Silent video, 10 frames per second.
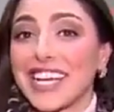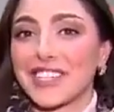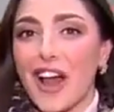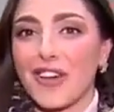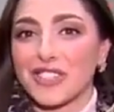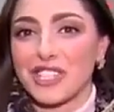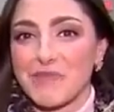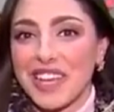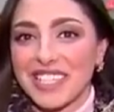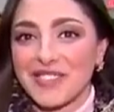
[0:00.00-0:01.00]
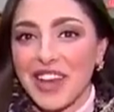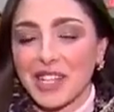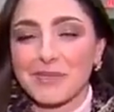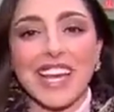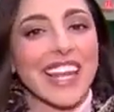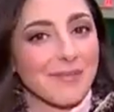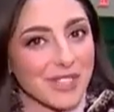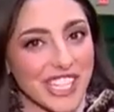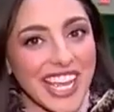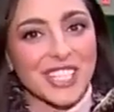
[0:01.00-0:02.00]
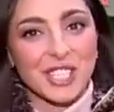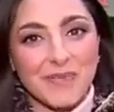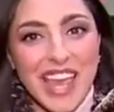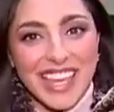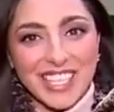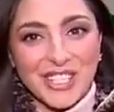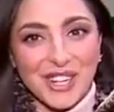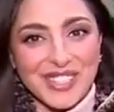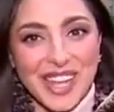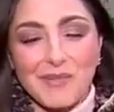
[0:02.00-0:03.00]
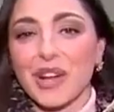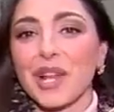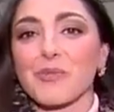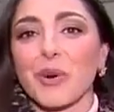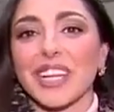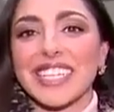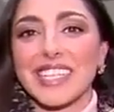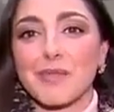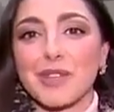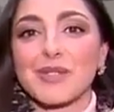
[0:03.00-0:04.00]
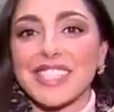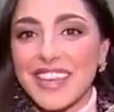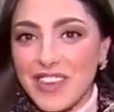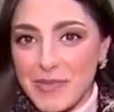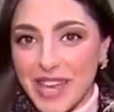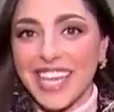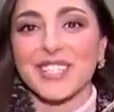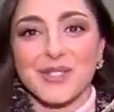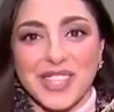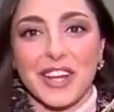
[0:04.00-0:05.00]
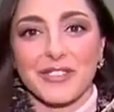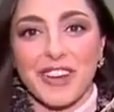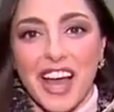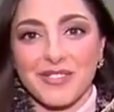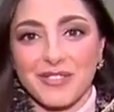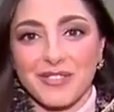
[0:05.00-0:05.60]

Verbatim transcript: technology being developed at MGH. In Charlestown, Brianna Borgi, WCVB News Center 5.